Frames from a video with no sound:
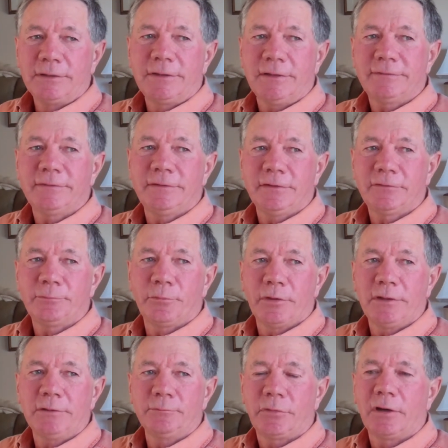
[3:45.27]
guess the
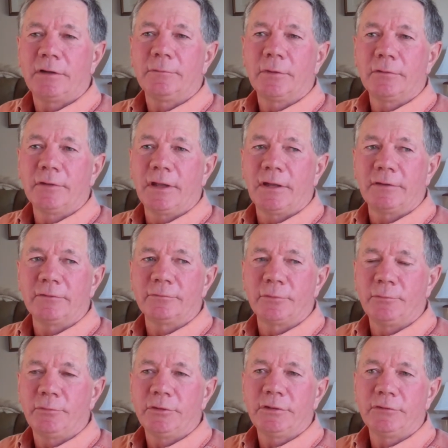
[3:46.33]
disappointing part about that is
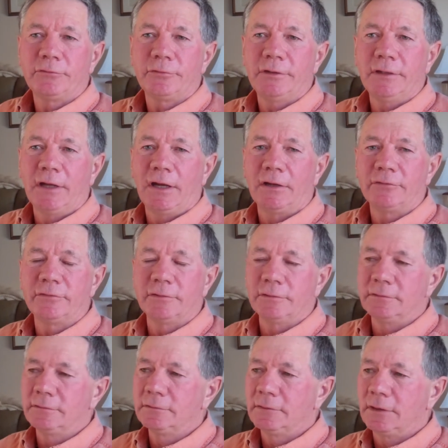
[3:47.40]
we put in green ash,
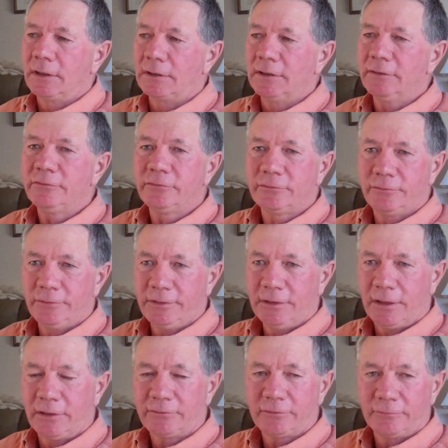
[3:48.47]
and I guess green
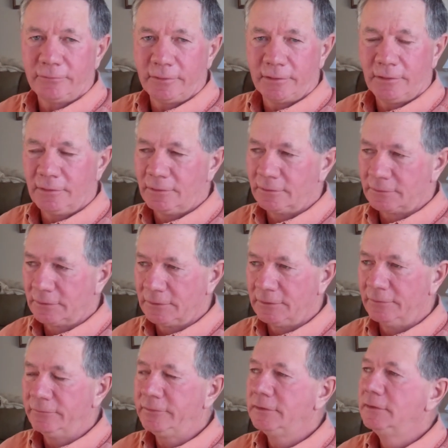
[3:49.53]
ash are very long
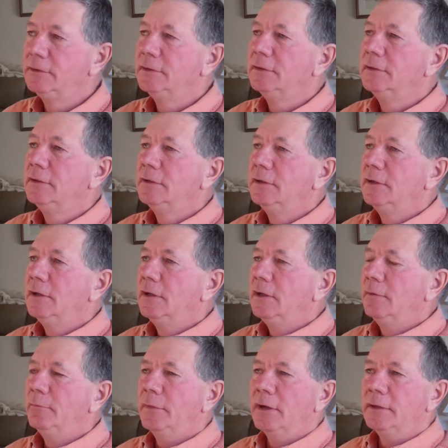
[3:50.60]
lived,
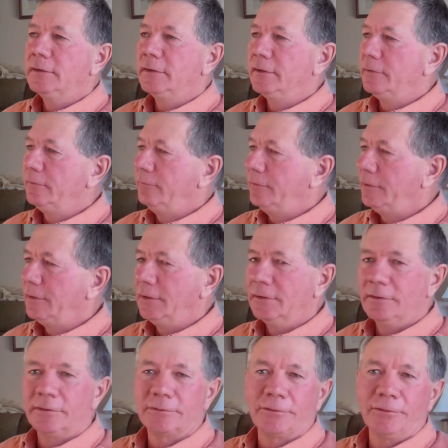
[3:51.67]
but they're very
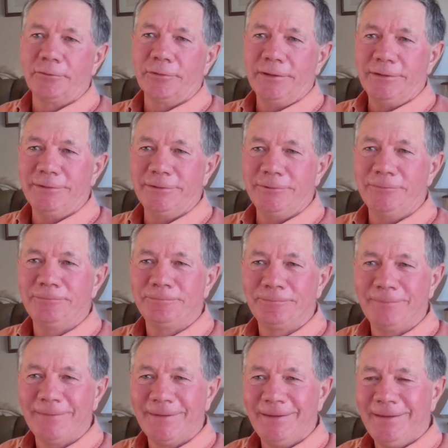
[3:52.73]
long growing too.
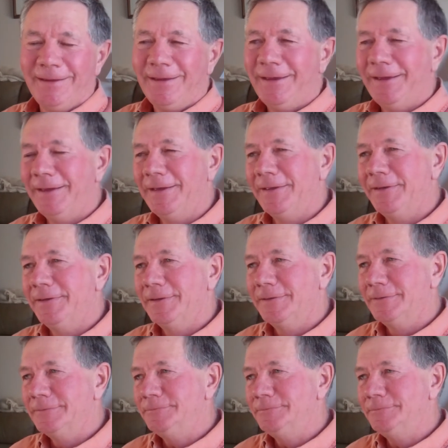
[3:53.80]
And